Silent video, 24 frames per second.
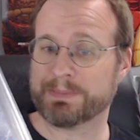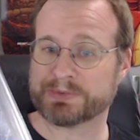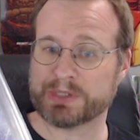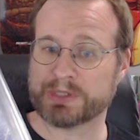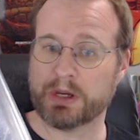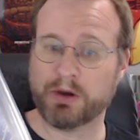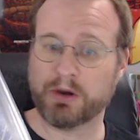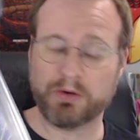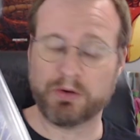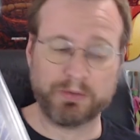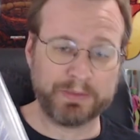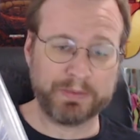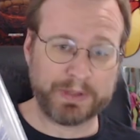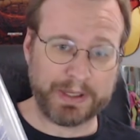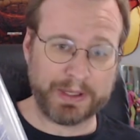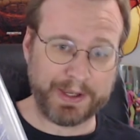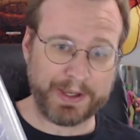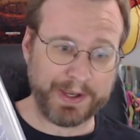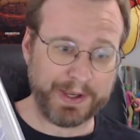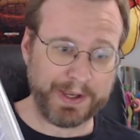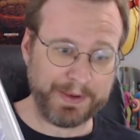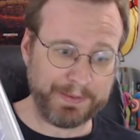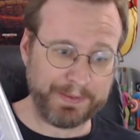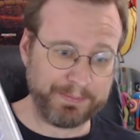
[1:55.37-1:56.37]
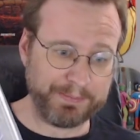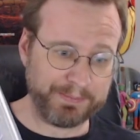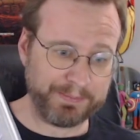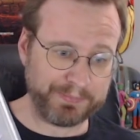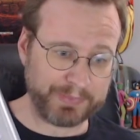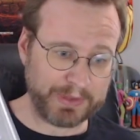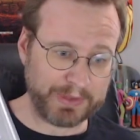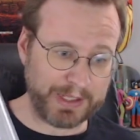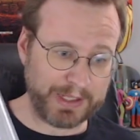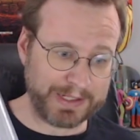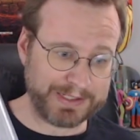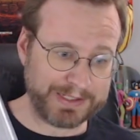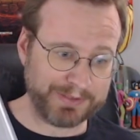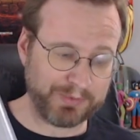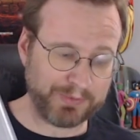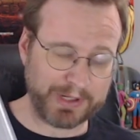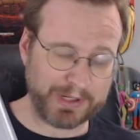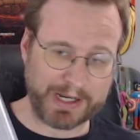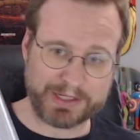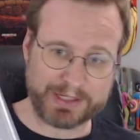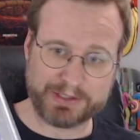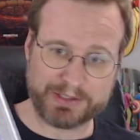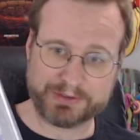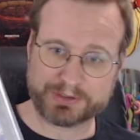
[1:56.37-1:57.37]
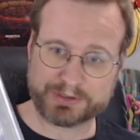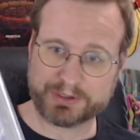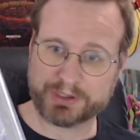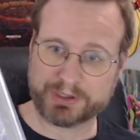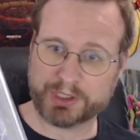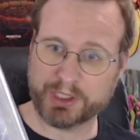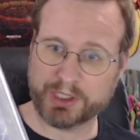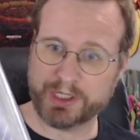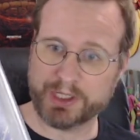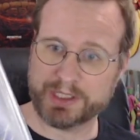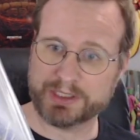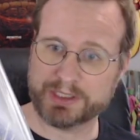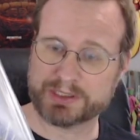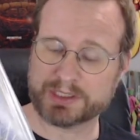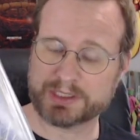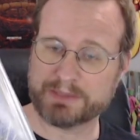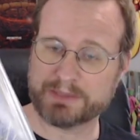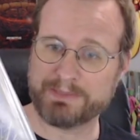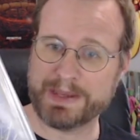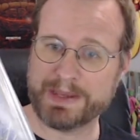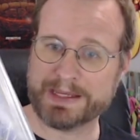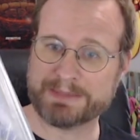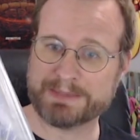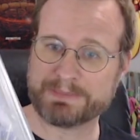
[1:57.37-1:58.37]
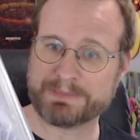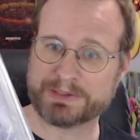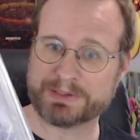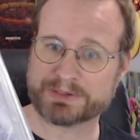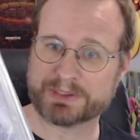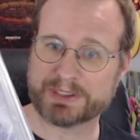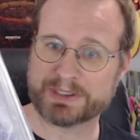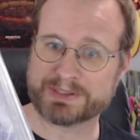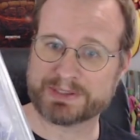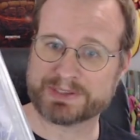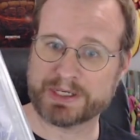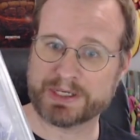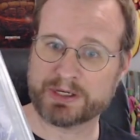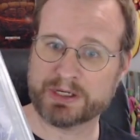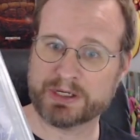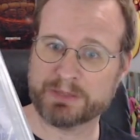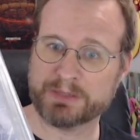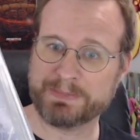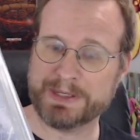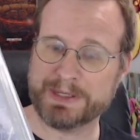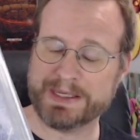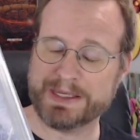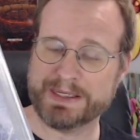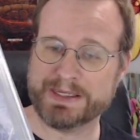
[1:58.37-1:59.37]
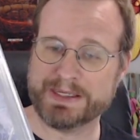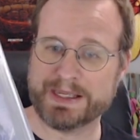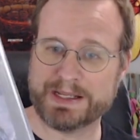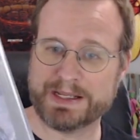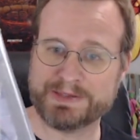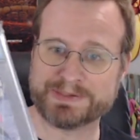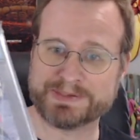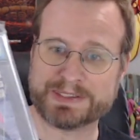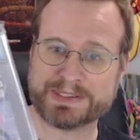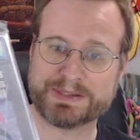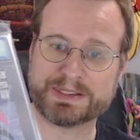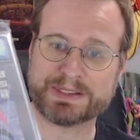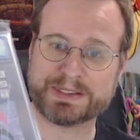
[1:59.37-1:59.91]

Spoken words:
So I did what I could to make them as good as they could be and sent them